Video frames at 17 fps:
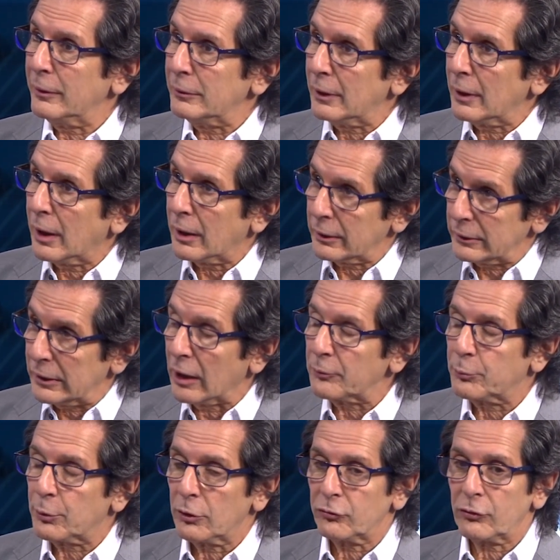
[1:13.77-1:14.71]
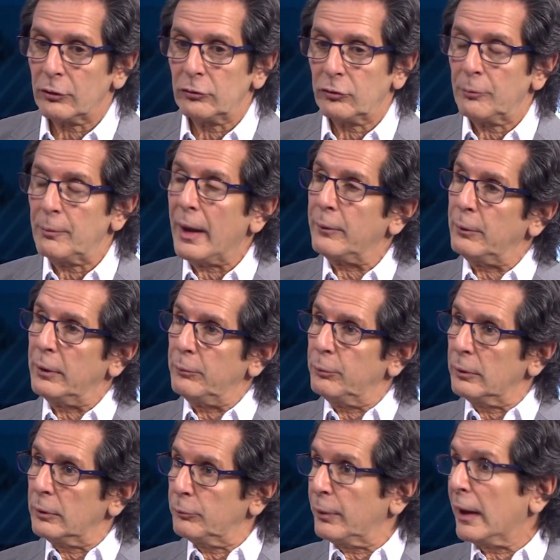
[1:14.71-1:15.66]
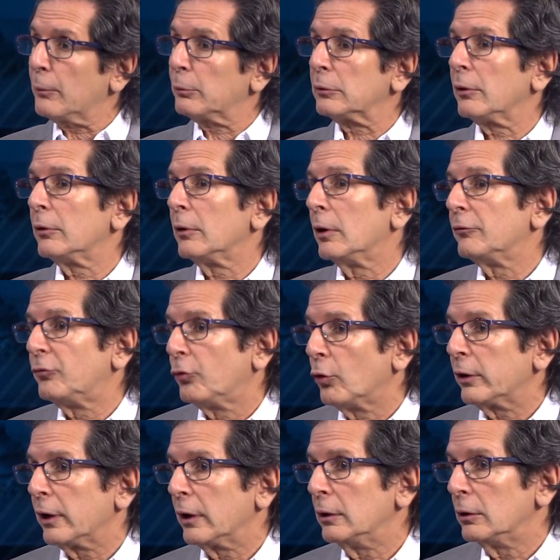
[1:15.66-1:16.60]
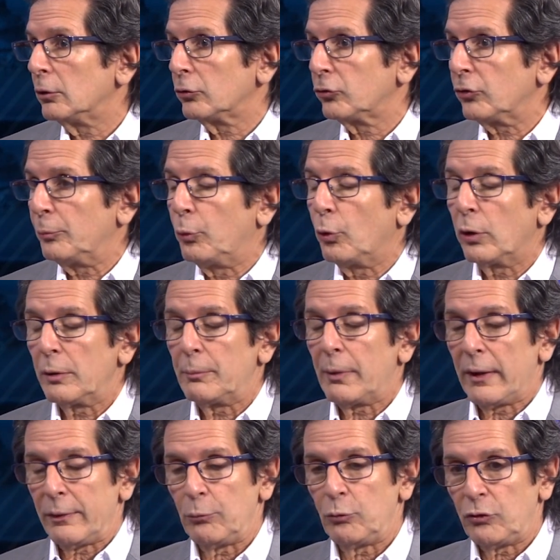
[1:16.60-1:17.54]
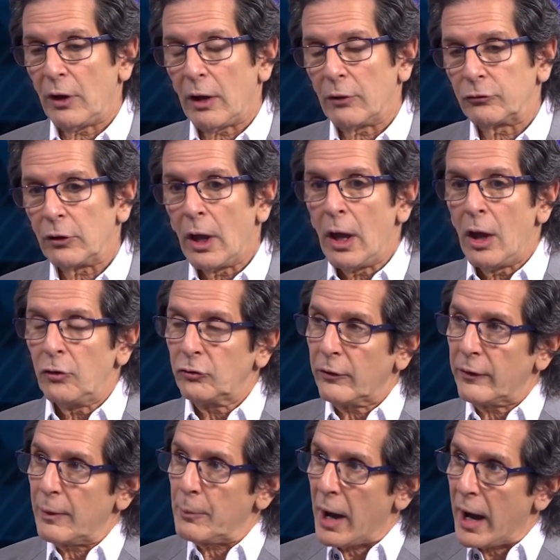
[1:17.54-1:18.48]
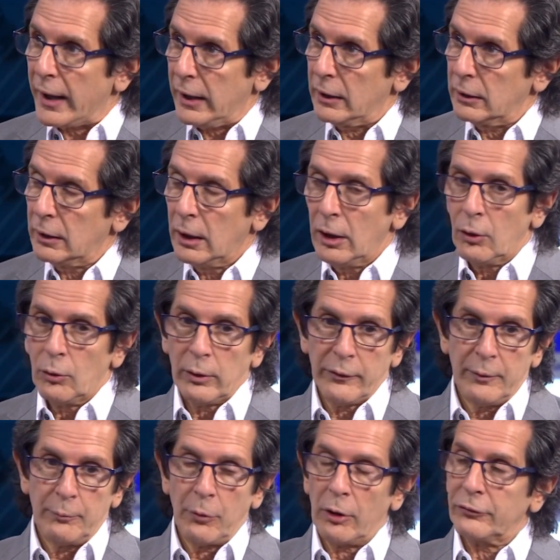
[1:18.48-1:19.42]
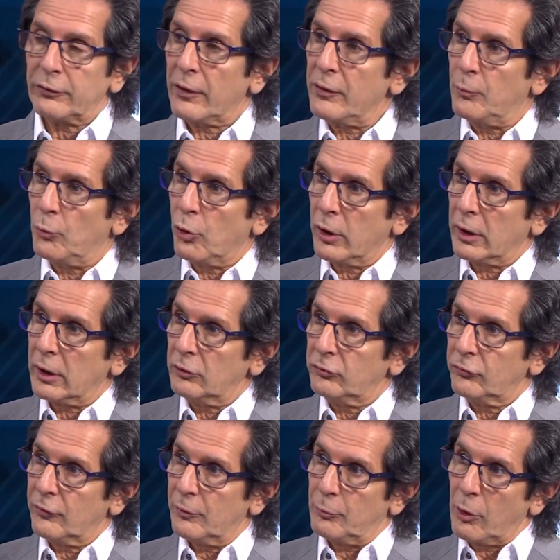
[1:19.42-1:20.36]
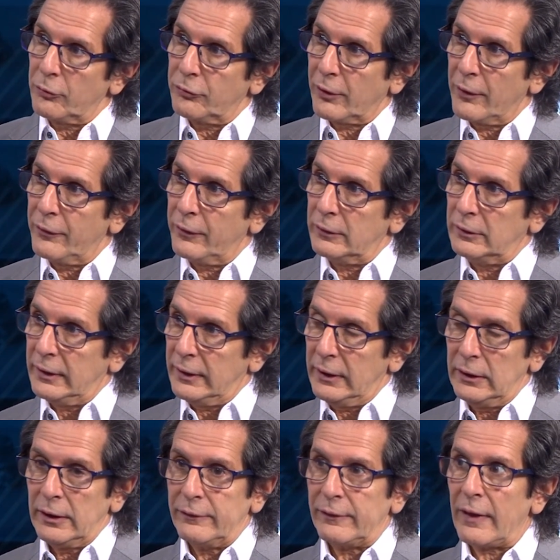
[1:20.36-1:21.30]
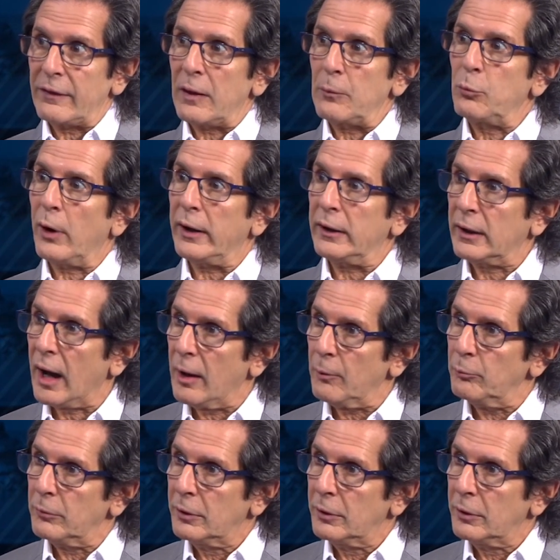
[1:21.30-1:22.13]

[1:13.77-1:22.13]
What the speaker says: a young person, to maybe be able to afford it or support it by themselves. So they buy it. Well, they're both on the mortgage, they're both on the deed, and then they break up.